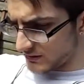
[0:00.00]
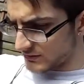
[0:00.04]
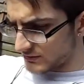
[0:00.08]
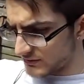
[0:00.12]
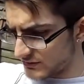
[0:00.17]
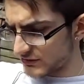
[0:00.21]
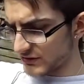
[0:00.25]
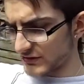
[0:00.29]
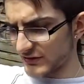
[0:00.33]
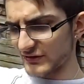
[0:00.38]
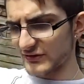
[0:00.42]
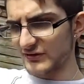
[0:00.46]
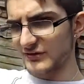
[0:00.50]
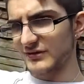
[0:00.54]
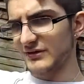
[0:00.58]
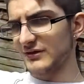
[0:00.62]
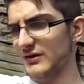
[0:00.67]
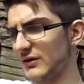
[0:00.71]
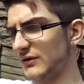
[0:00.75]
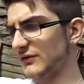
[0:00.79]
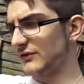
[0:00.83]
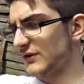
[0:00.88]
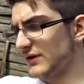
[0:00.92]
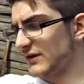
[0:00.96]
just
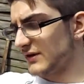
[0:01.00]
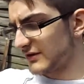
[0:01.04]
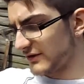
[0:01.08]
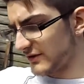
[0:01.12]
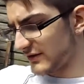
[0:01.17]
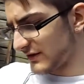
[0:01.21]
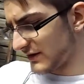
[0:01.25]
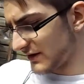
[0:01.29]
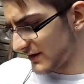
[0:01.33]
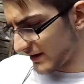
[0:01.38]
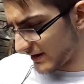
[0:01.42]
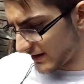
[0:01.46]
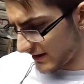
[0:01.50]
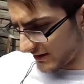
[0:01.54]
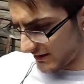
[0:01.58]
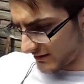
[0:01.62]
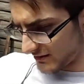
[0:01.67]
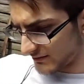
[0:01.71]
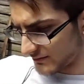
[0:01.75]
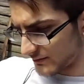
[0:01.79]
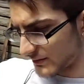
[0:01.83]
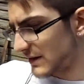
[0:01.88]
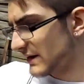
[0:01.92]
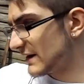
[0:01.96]
obviously
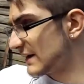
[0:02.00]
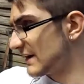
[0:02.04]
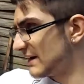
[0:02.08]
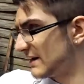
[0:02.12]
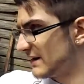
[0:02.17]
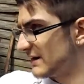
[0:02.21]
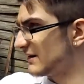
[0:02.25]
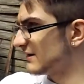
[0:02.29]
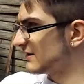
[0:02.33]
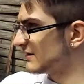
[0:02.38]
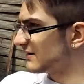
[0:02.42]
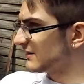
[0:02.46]
when they're